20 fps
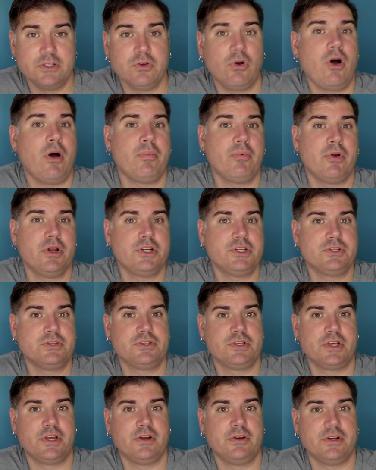So operational
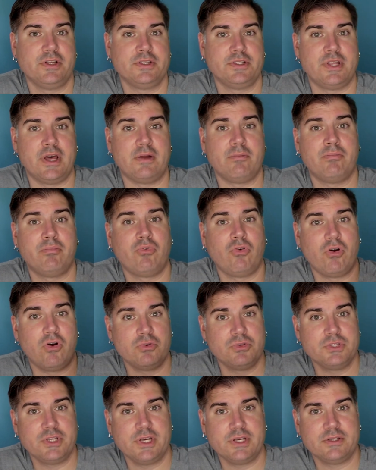security is that
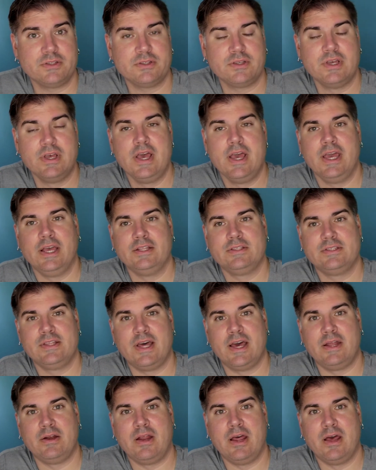process, it's
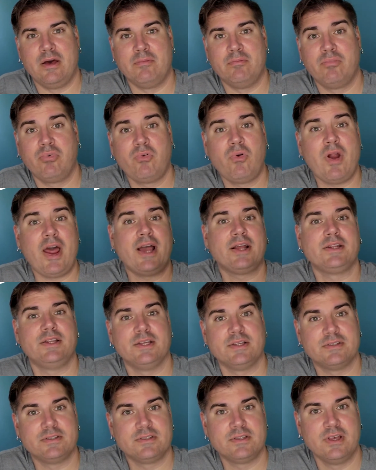that
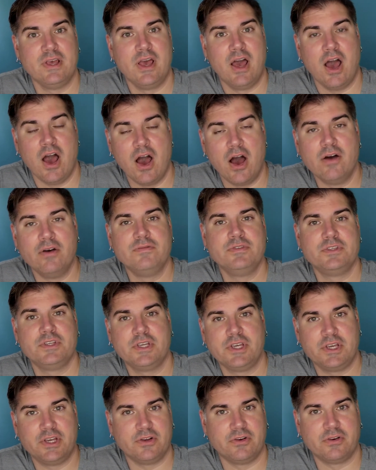practice of
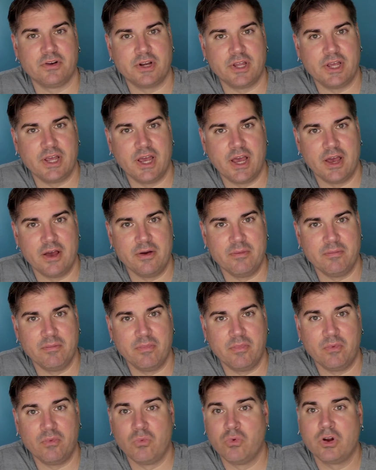security,
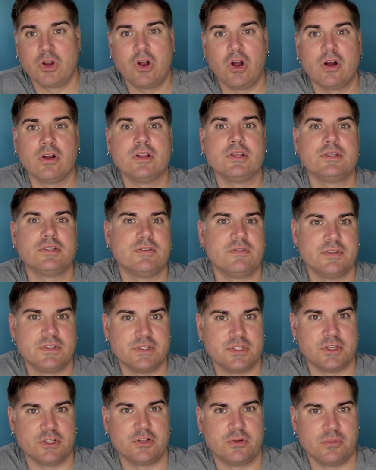regardless of the
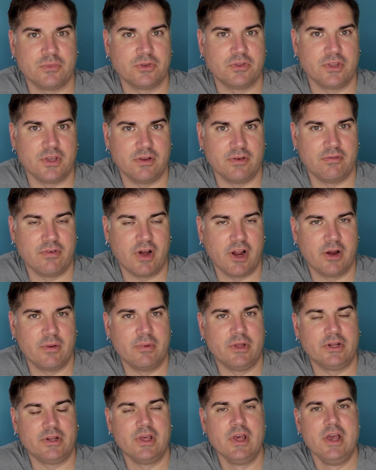system or the
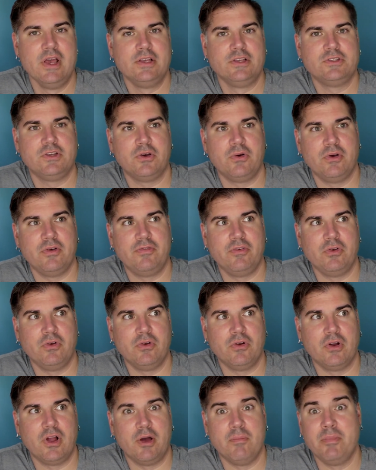environment. So if
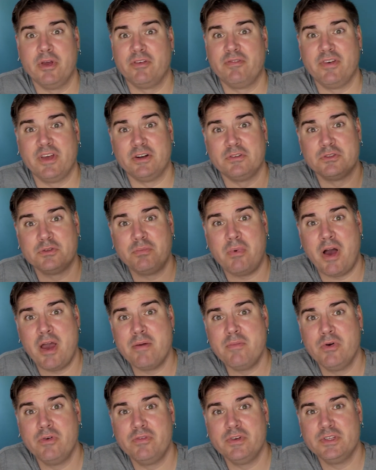you're a big fan of spy
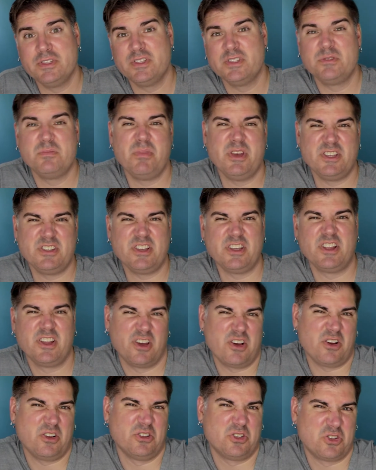movies, it's basically
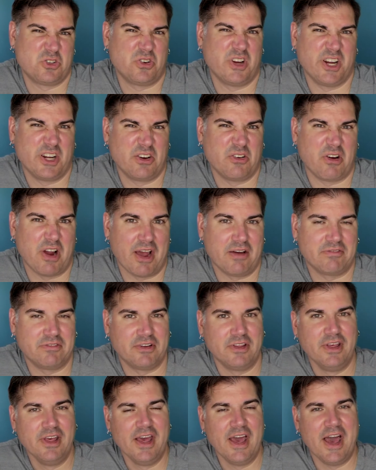called
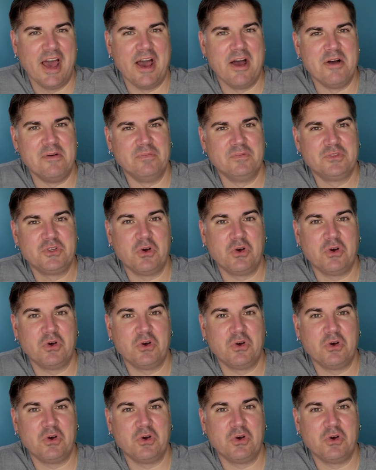tradecraft.